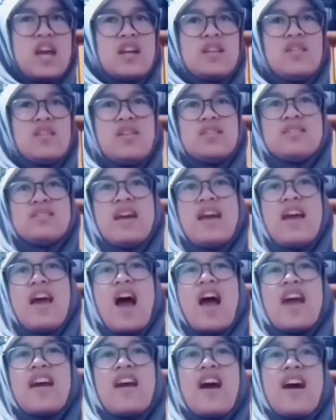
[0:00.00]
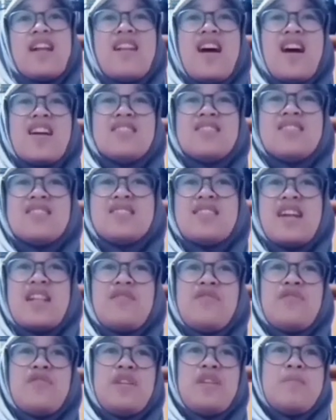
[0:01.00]
Don't say I can't understand
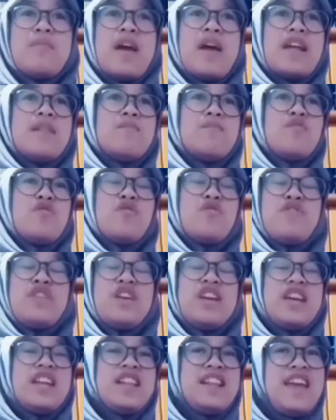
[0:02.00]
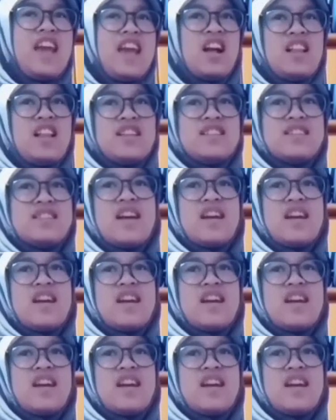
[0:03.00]
film and movie in English.